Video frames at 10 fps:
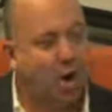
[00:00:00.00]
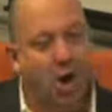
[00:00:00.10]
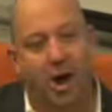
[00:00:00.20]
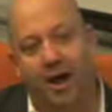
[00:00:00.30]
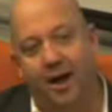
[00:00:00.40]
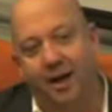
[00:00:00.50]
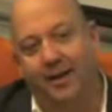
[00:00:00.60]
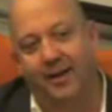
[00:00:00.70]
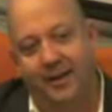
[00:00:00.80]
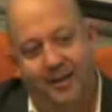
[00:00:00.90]

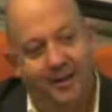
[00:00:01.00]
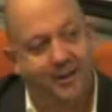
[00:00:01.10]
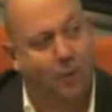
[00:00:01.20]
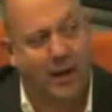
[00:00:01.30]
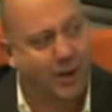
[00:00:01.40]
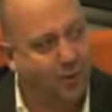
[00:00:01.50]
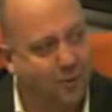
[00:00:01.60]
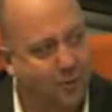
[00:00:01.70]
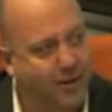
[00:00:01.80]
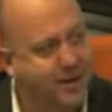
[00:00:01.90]
wow,
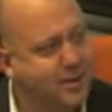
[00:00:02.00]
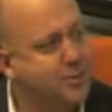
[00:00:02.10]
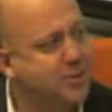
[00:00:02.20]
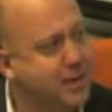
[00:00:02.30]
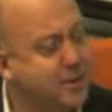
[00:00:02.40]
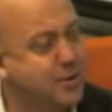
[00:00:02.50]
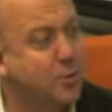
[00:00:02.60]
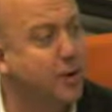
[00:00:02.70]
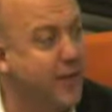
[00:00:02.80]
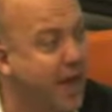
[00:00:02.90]
what an interesting
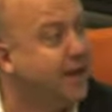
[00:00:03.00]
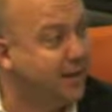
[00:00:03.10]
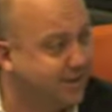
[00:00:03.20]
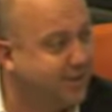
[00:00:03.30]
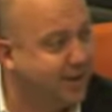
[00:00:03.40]
story that is.